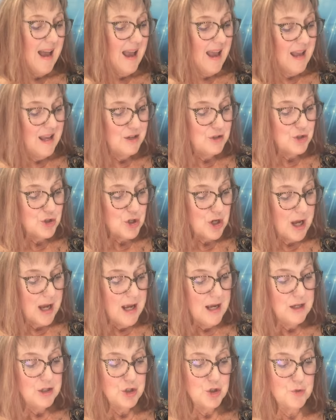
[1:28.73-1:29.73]
and
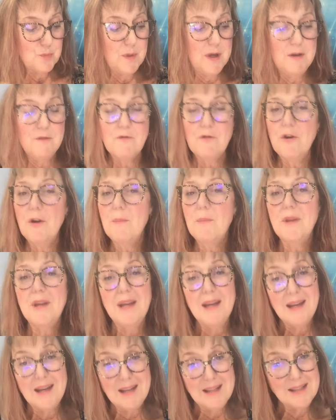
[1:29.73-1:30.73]
change me from
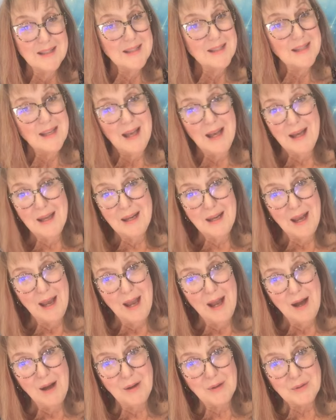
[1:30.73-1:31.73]
the inside
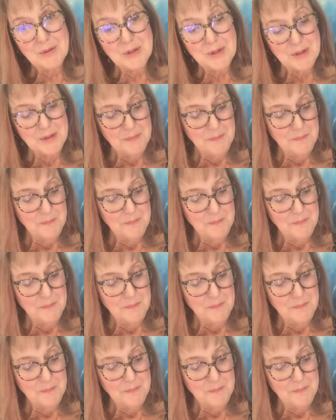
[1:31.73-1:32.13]
out.